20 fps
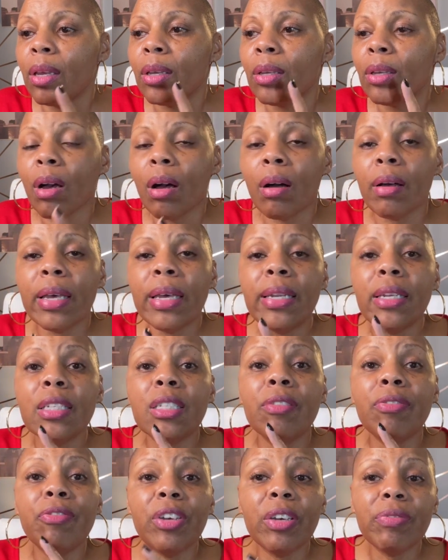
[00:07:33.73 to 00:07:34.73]
Y'all, it
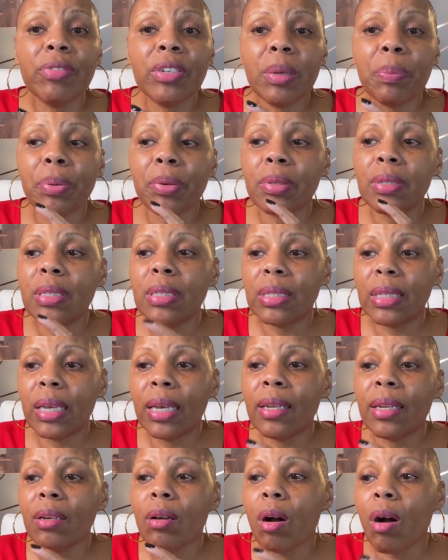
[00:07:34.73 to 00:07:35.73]
is
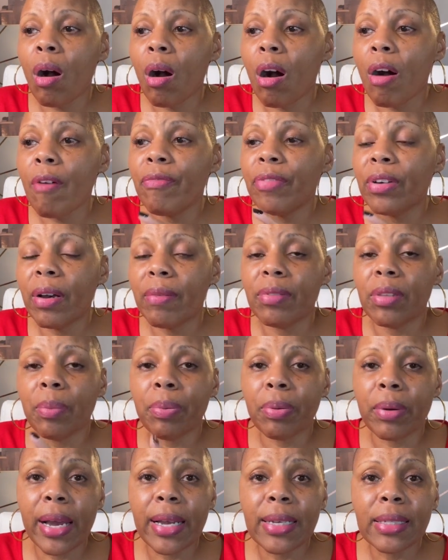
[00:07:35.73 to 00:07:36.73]
50% off of the
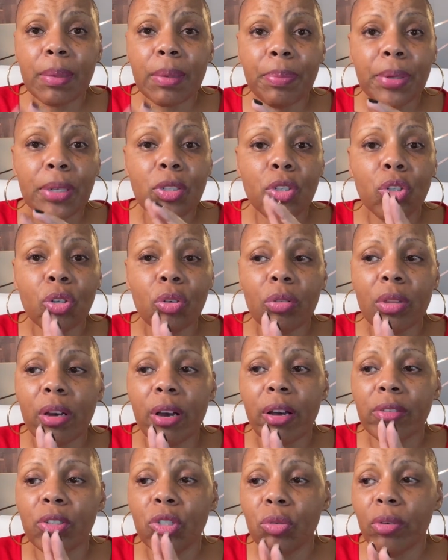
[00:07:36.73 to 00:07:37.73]
price. I put two,
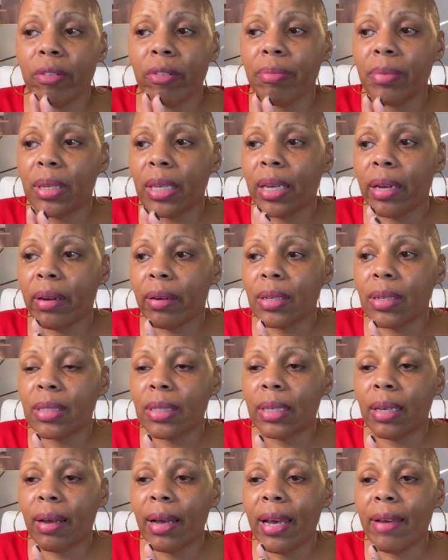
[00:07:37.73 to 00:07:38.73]
the, two of them in the
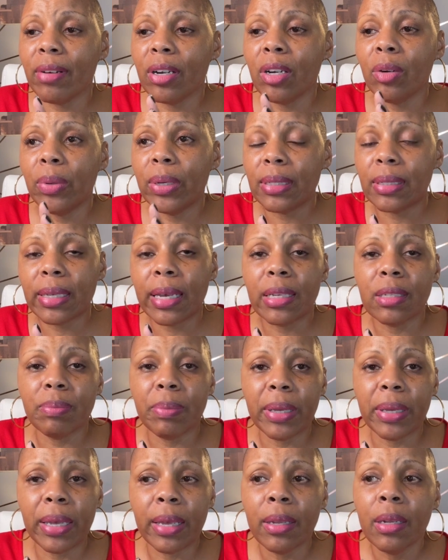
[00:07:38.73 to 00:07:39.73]
carousel. I have a queen size
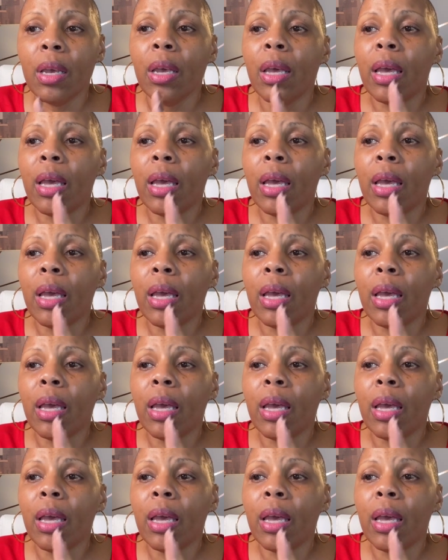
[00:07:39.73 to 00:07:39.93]
bed